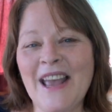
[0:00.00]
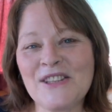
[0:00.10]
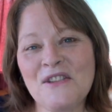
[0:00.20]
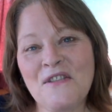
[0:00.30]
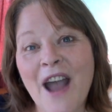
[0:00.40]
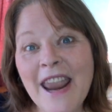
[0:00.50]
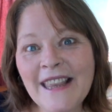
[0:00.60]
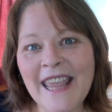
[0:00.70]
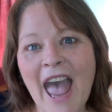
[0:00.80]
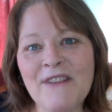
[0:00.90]
And so
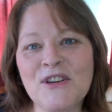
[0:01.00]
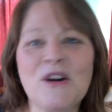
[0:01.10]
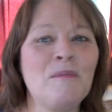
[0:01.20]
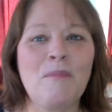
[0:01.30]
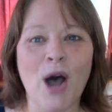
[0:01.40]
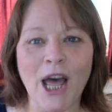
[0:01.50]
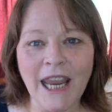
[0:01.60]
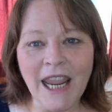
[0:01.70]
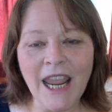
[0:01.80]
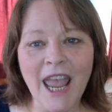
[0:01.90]
finally, after her
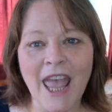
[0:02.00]
body